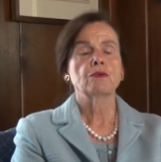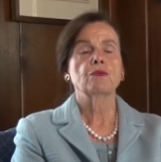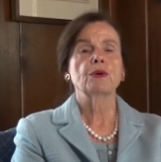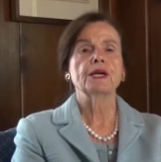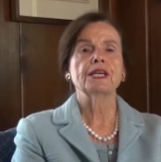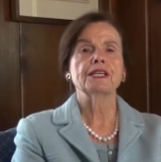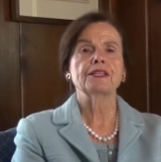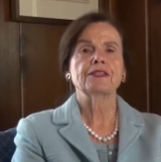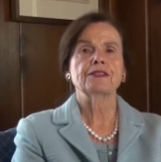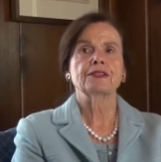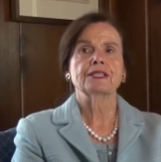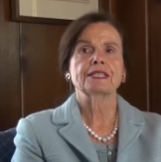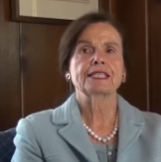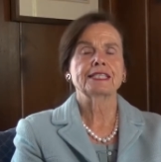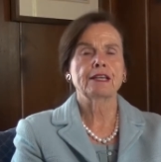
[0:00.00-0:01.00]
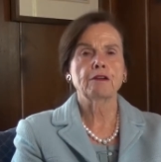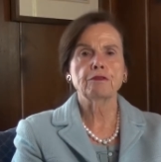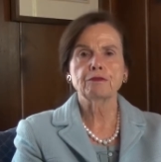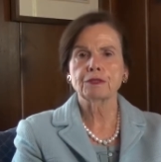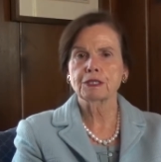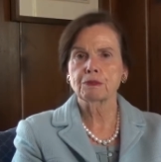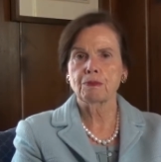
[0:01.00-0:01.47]
with
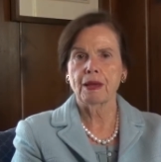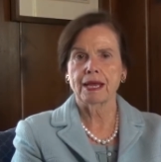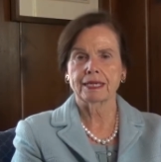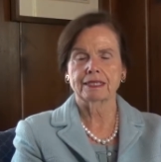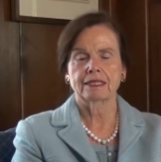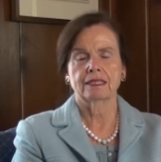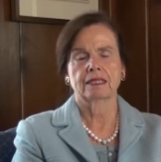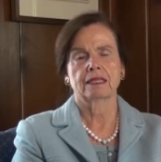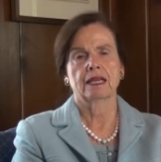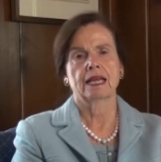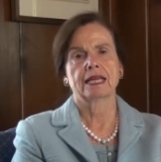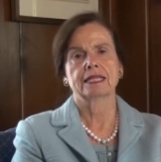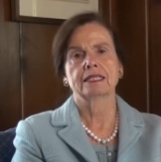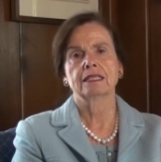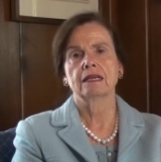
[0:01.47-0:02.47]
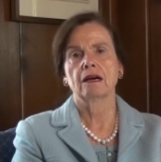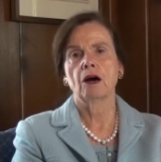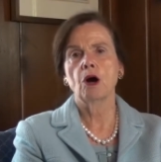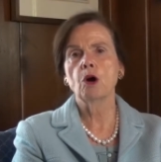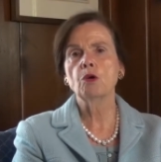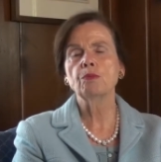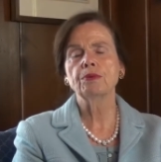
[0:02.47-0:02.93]
self-respect and
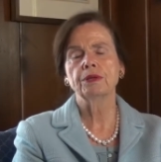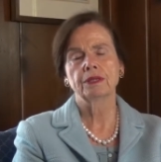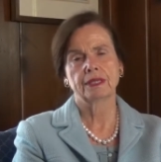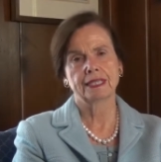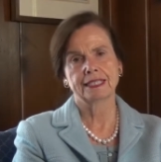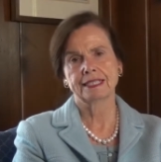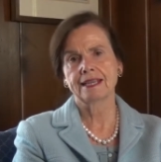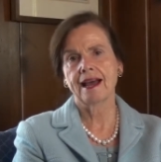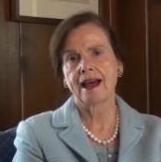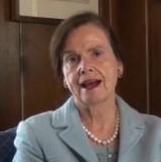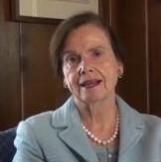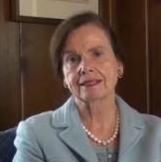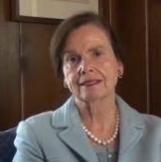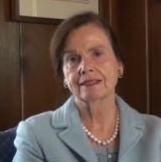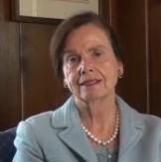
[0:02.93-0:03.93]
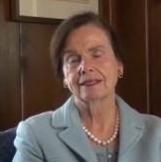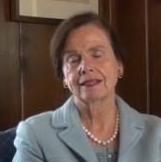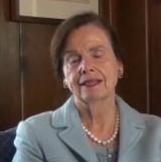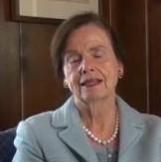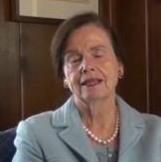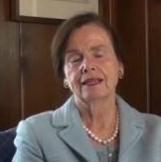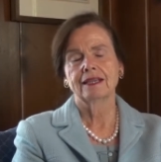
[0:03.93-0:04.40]
hope intact,
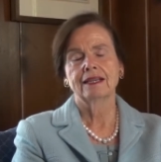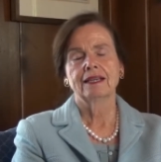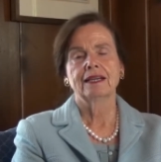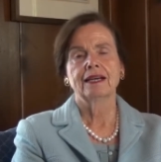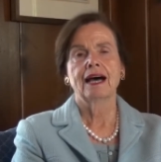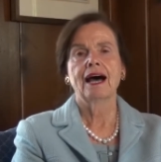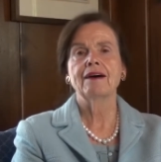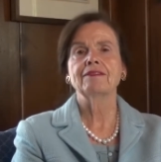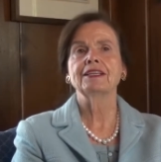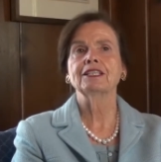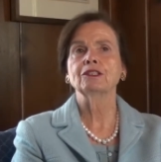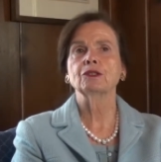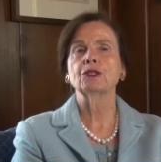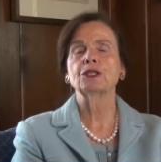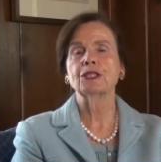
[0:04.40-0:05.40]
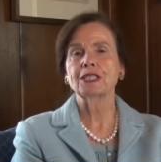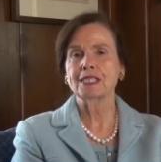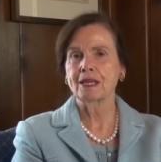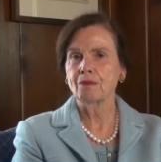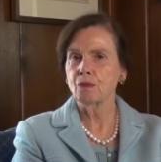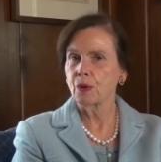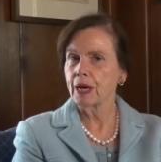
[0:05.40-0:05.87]
having learned
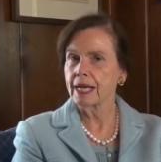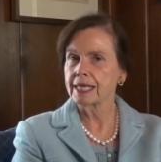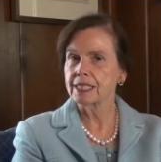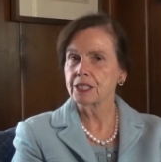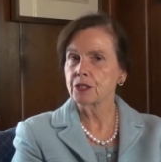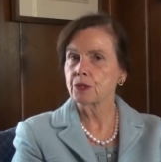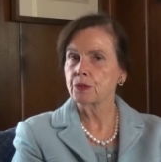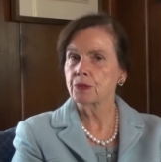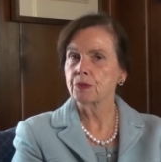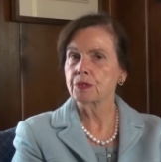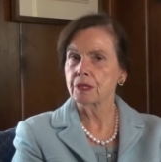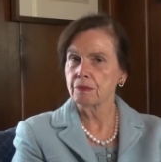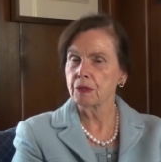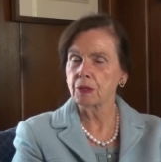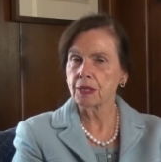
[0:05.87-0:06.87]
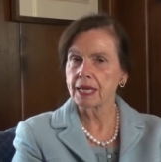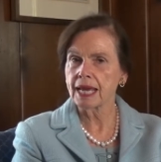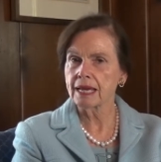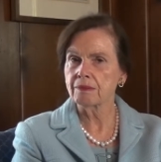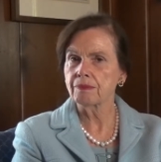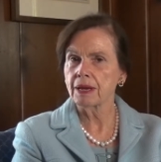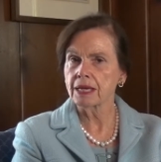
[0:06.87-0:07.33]
some ways to
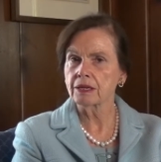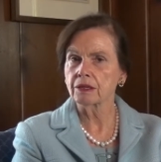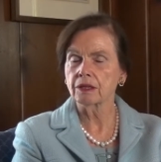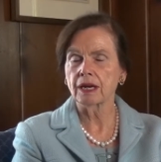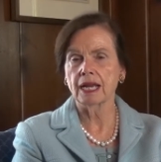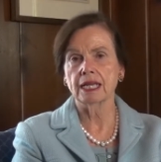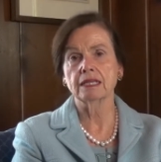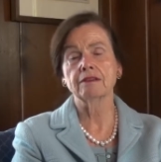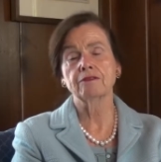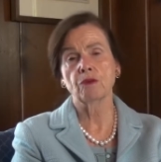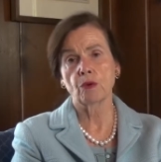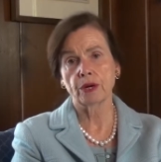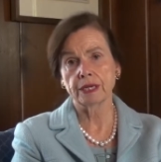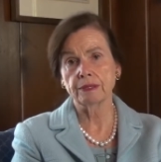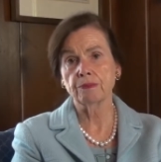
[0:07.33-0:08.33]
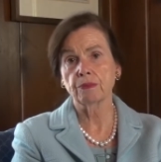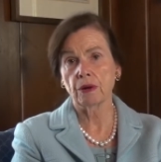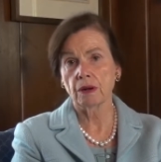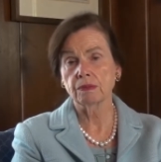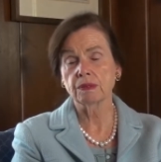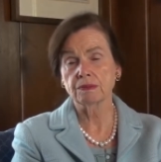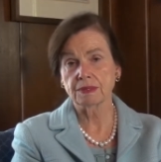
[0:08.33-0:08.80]
communicate better and avoid
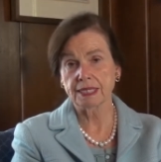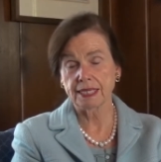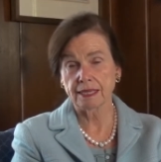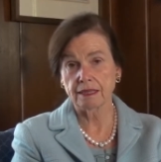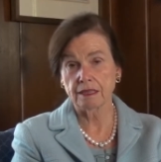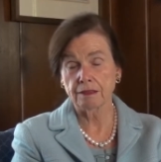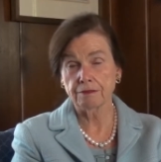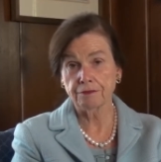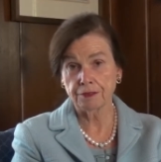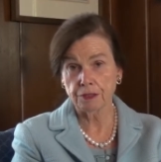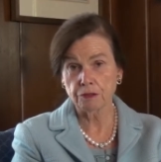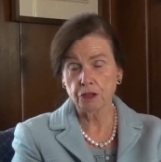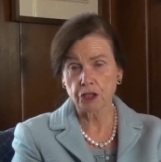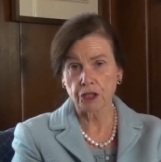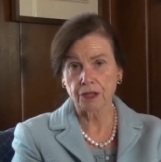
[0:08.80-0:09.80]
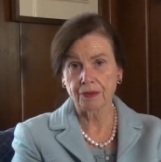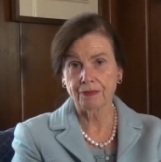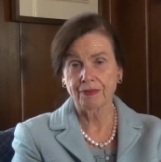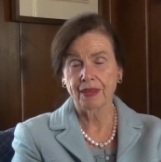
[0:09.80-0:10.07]
problems in the future.